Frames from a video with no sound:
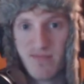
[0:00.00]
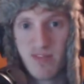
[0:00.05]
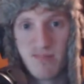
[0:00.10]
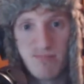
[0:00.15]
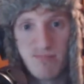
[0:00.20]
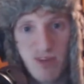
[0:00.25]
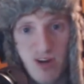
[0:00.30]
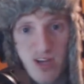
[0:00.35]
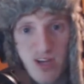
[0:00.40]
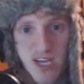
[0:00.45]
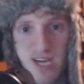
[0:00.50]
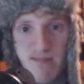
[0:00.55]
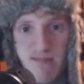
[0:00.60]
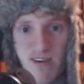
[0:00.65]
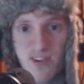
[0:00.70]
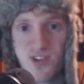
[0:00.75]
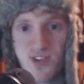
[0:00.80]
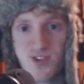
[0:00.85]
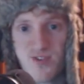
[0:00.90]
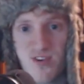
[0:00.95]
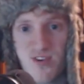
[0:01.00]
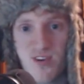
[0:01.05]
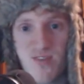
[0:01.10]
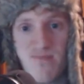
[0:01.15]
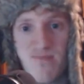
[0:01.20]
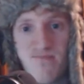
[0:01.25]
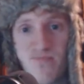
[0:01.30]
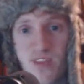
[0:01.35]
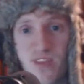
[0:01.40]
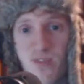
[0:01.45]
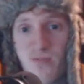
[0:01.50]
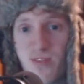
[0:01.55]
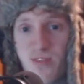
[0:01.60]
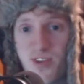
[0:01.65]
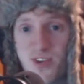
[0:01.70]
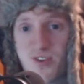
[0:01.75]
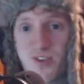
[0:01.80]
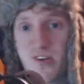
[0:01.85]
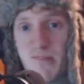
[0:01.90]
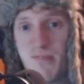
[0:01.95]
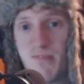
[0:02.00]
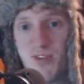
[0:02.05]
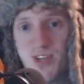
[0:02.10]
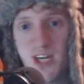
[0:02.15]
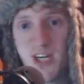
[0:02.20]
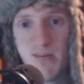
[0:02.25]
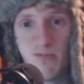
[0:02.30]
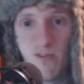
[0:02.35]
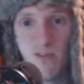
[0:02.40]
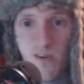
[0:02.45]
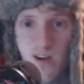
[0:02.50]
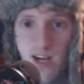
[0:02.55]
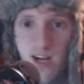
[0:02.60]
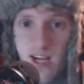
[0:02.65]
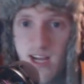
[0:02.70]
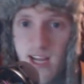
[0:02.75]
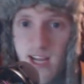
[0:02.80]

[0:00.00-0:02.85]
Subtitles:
LeBron came out strong with a triple-double,